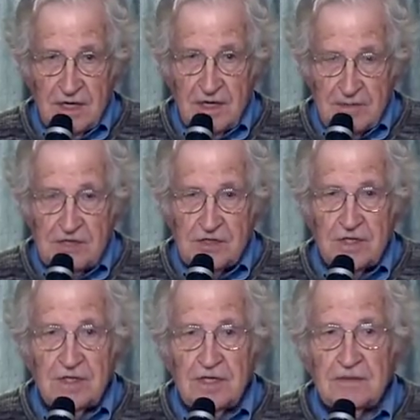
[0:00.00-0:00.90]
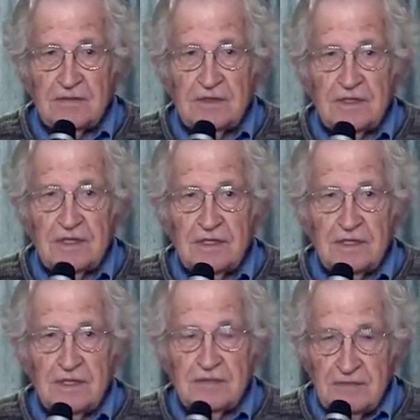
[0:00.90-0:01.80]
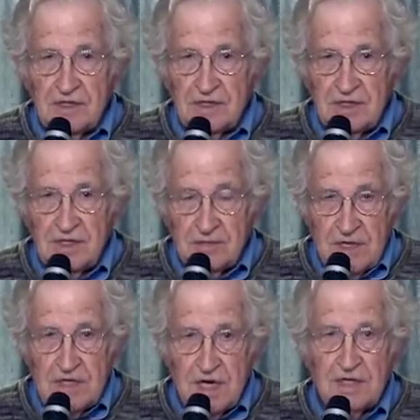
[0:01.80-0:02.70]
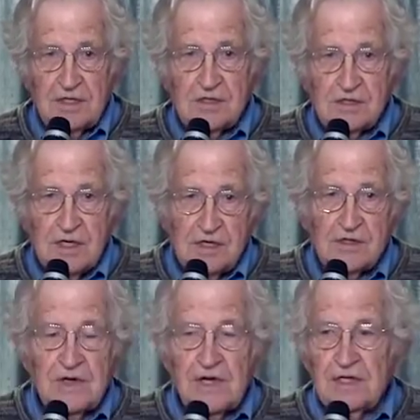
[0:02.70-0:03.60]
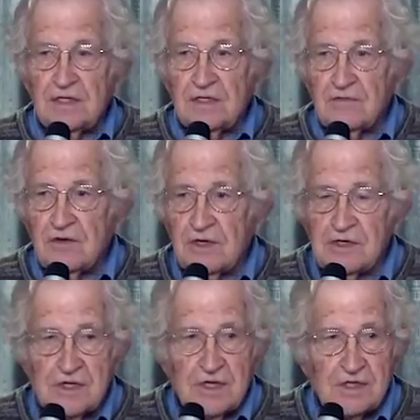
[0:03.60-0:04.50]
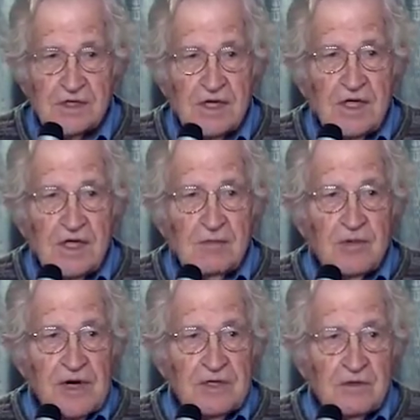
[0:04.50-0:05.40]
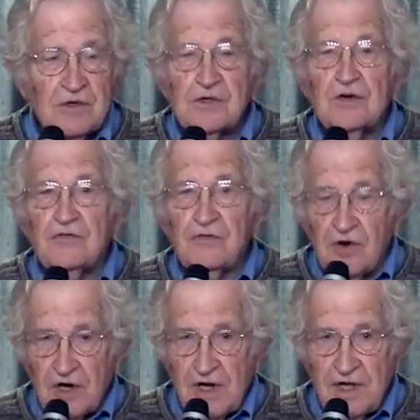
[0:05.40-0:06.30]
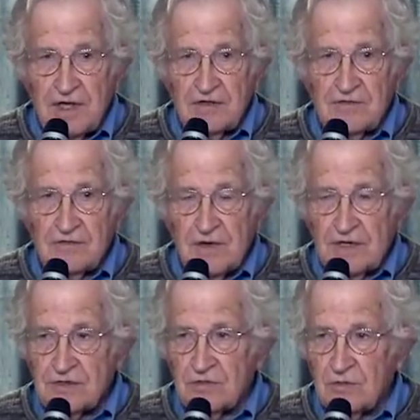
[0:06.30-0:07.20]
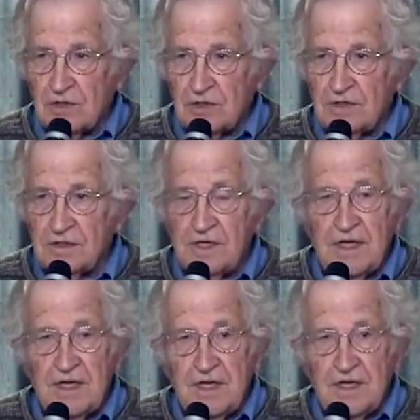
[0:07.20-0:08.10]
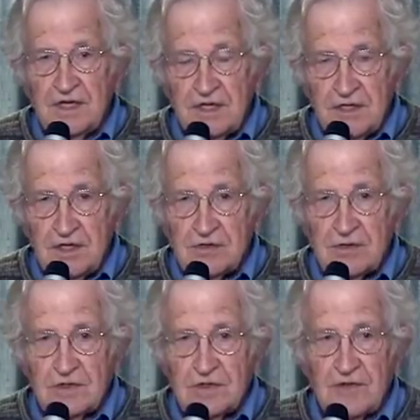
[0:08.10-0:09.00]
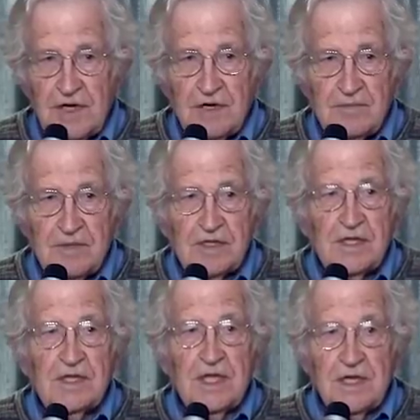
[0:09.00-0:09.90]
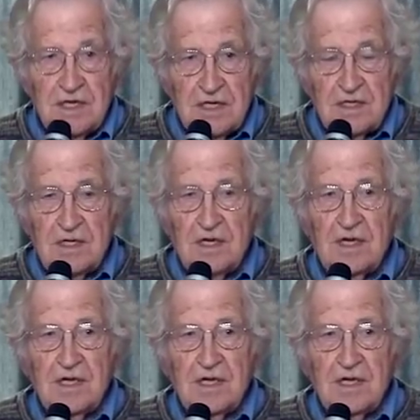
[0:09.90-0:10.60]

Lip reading: I mentioned that in mid-19th century, 1846, Britain was so far ahead of the rest of the world in industrial development that they did